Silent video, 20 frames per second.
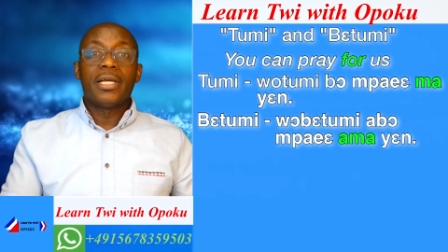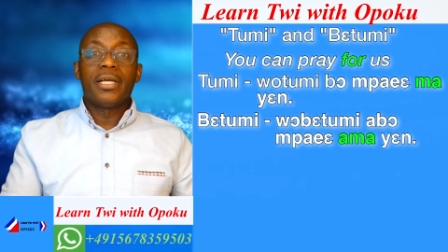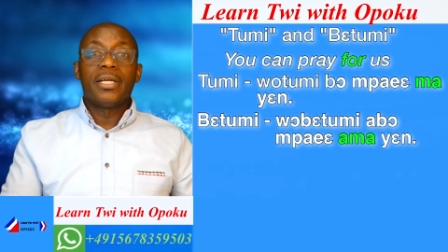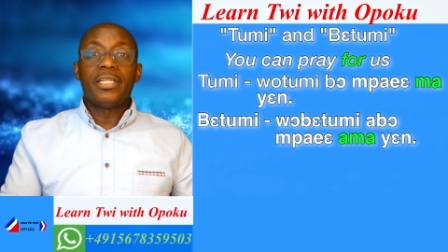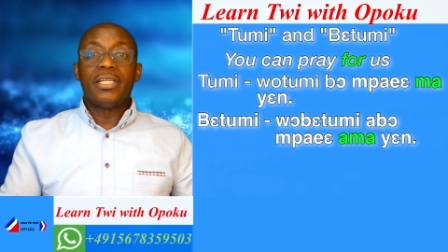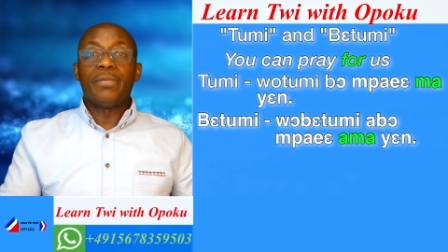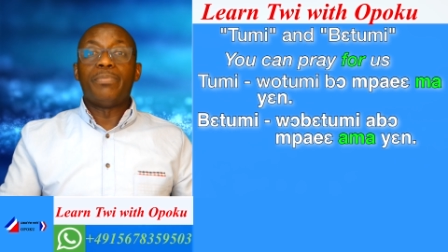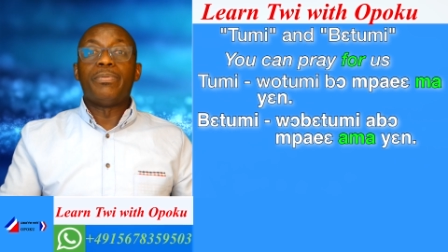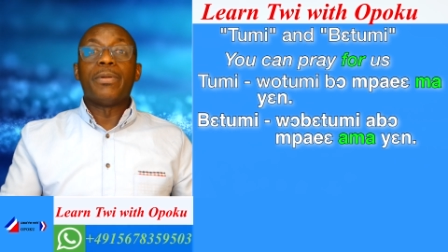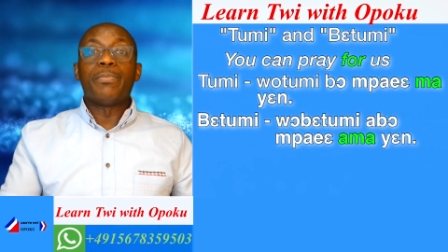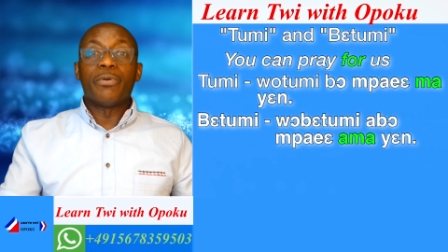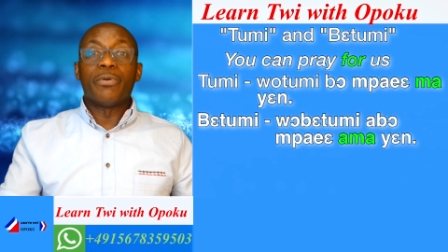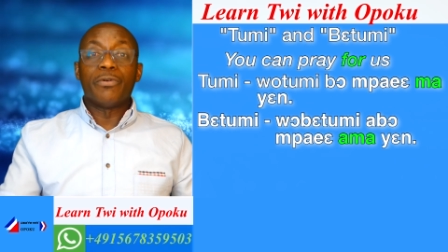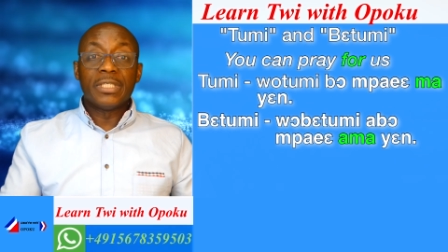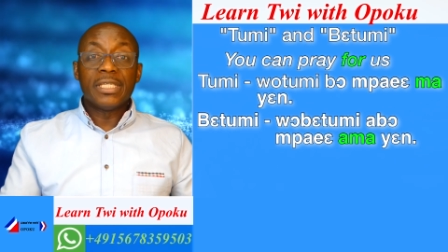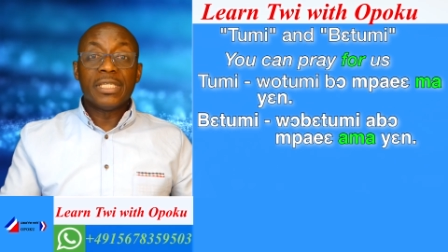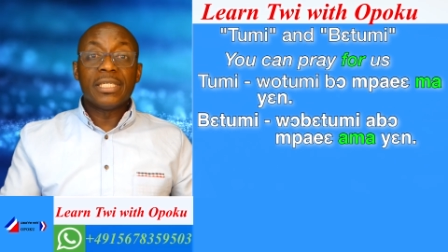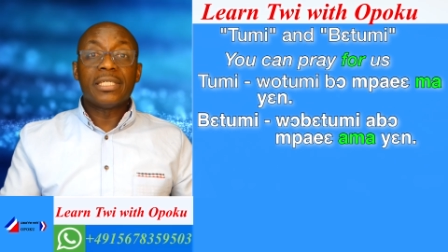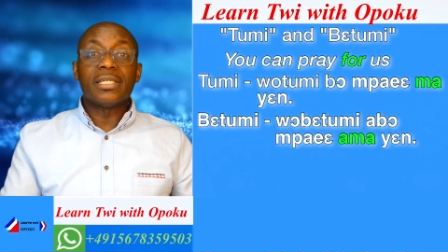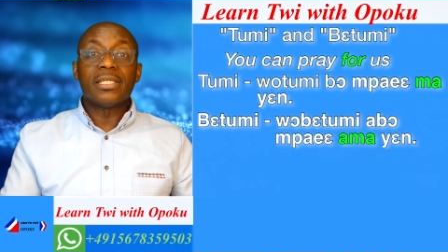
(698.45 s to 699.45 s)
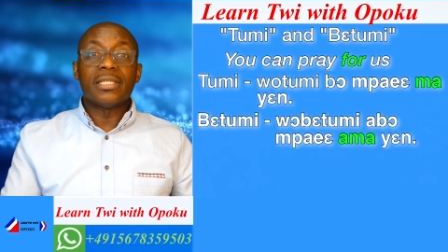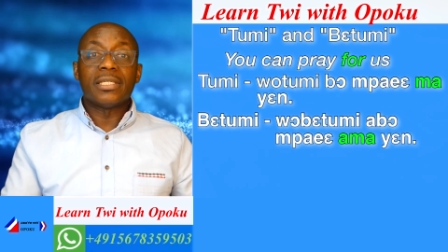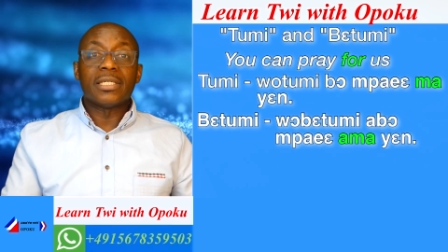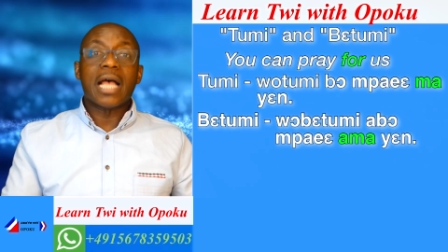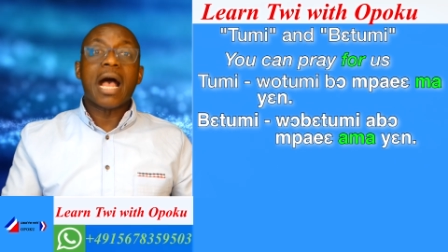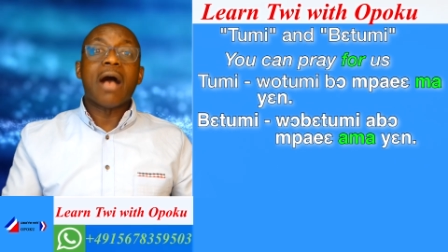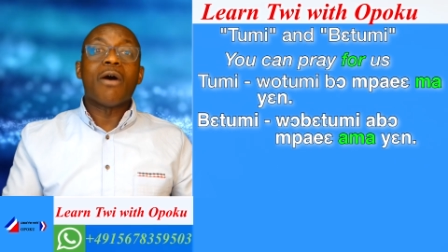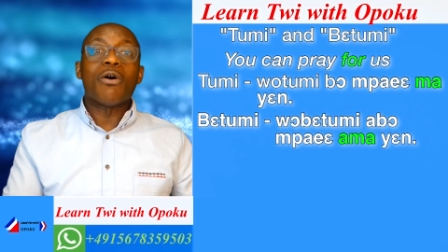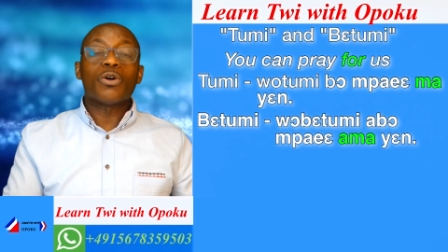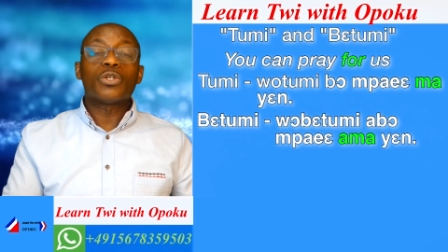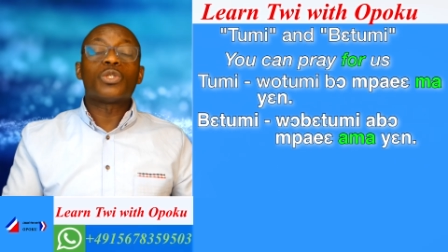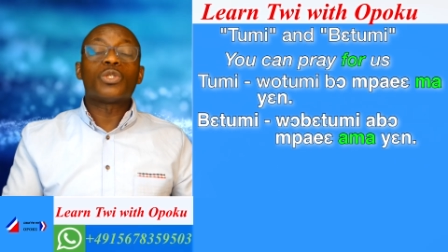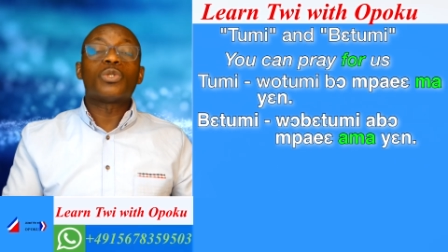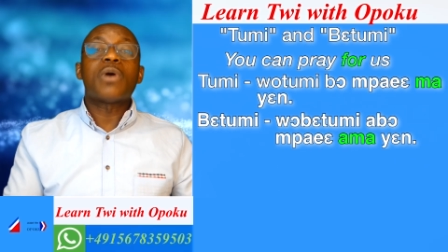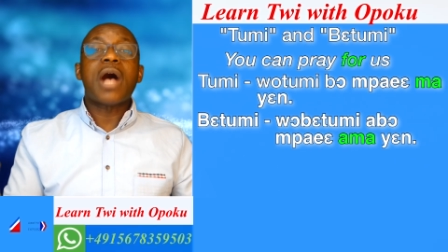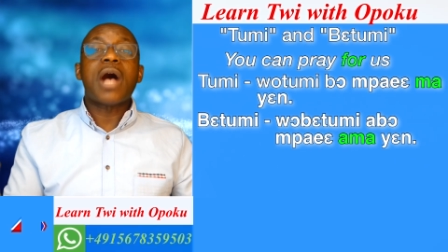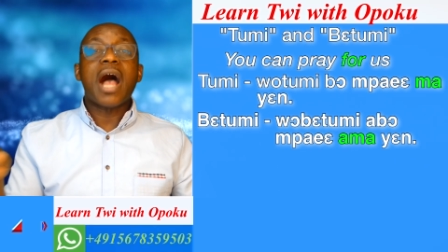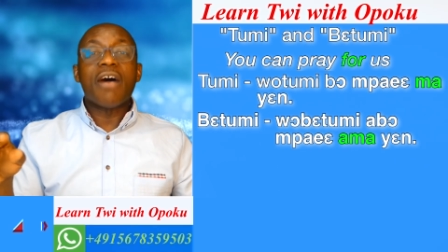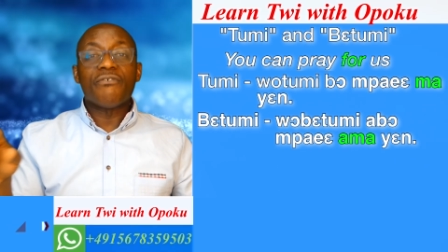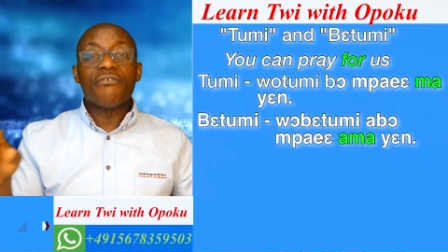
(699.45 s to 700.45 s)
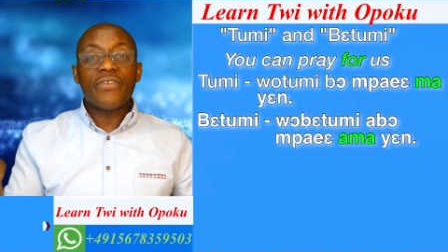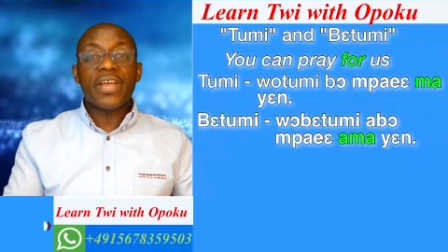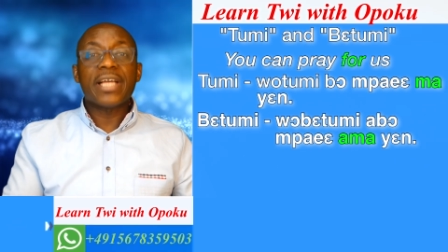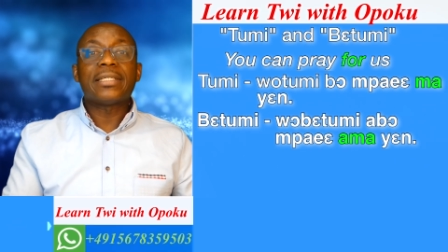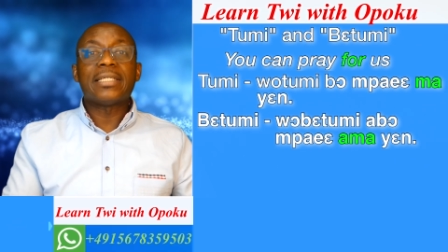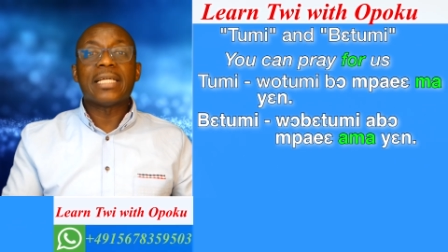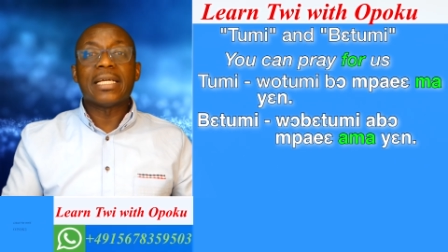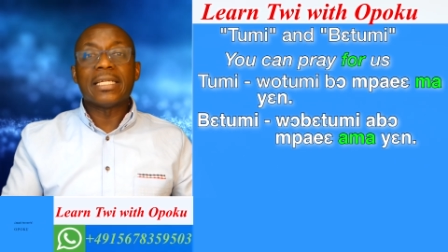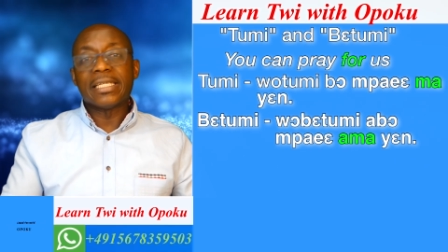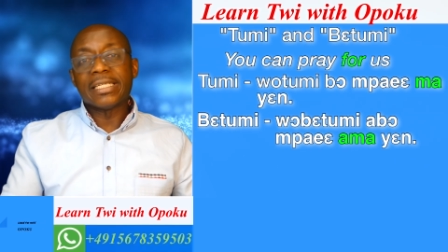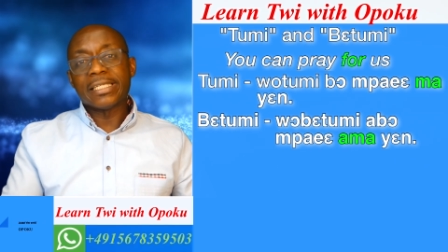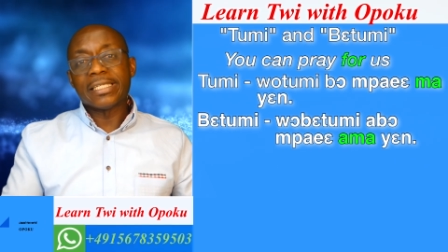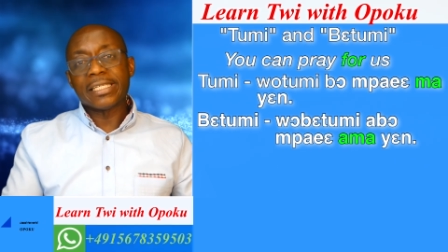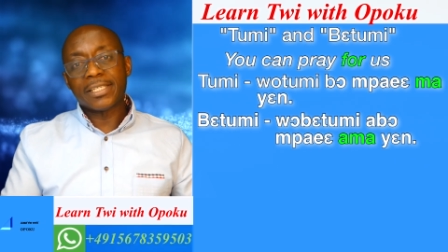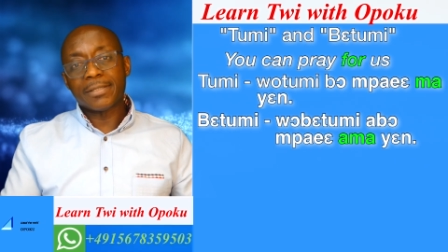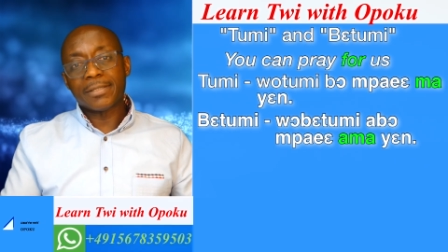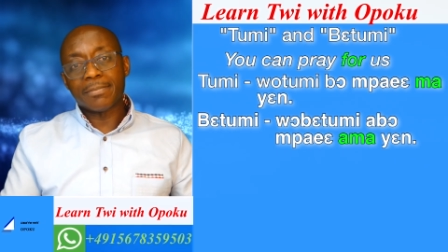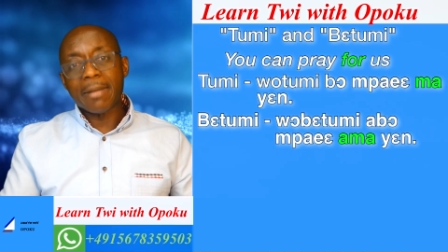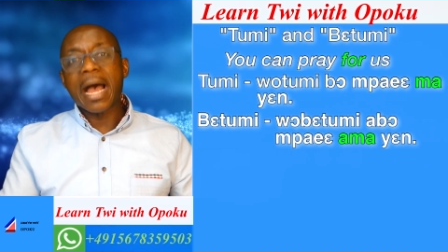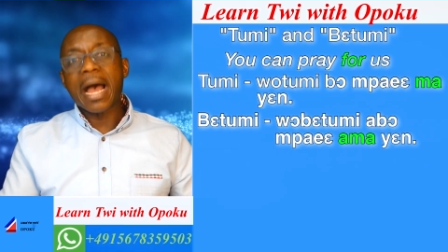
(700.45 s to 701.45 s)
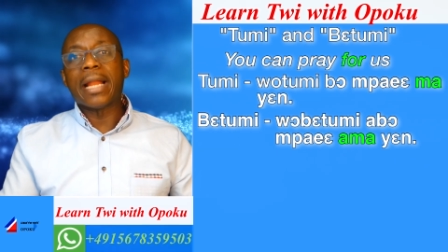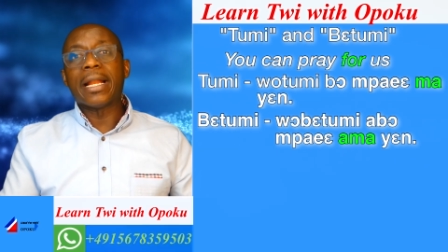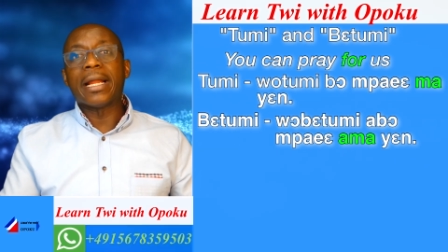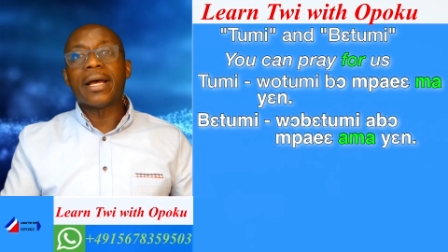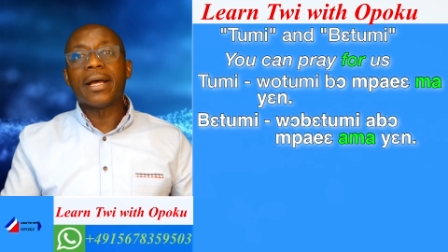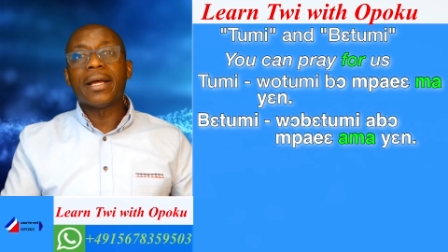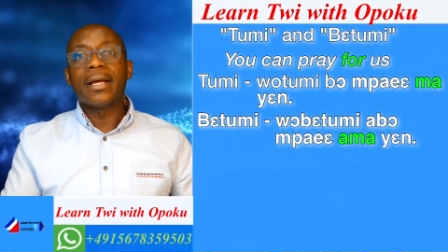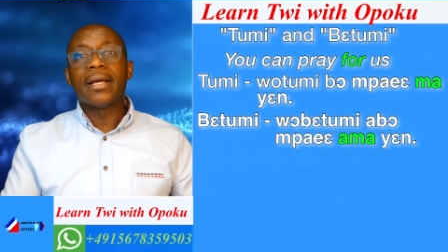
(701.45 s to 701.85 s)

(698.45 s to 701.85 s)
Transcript: the prepositions are also affected in this manner.